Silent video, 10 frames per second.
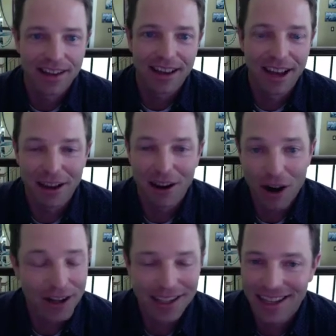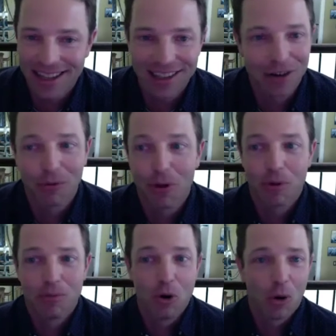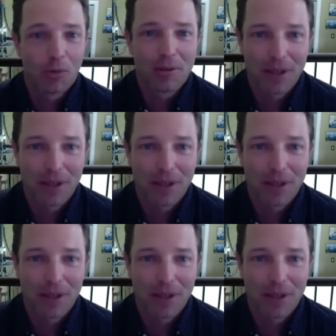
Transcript: hard to get, what would normally